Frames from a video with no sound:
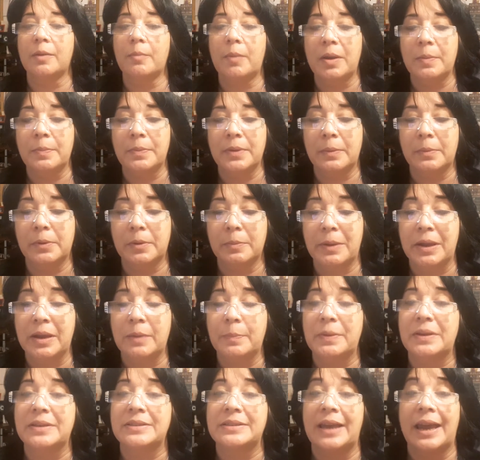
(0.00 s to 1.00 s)
I might be able to
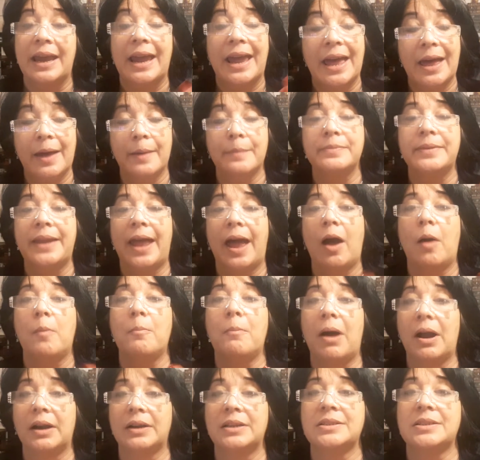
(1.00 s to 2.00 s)
make, because I am now
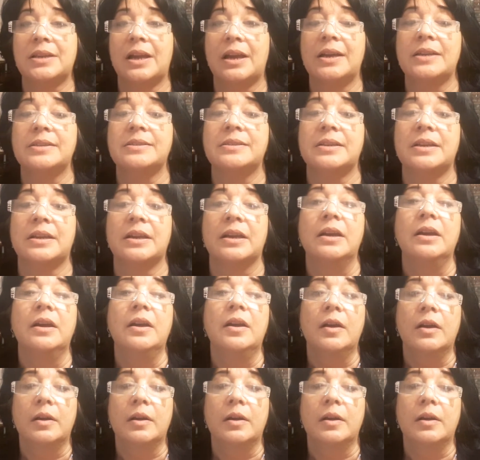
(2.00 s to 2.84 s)
monetizing